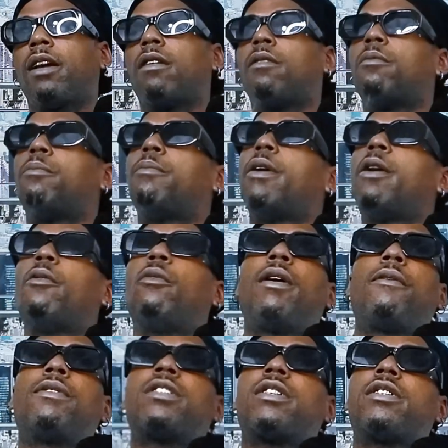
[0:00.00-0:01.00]
What was
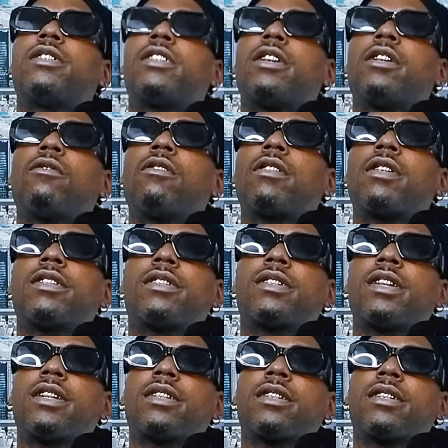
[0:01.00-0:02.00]
a general
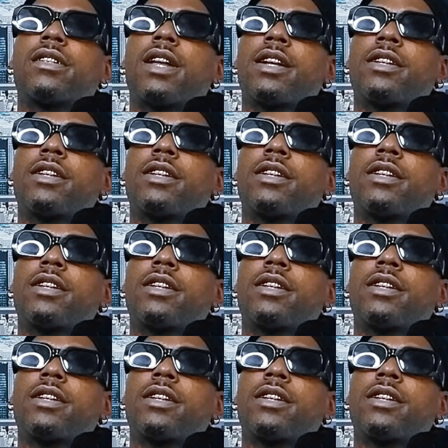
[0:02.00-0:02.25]
consensus that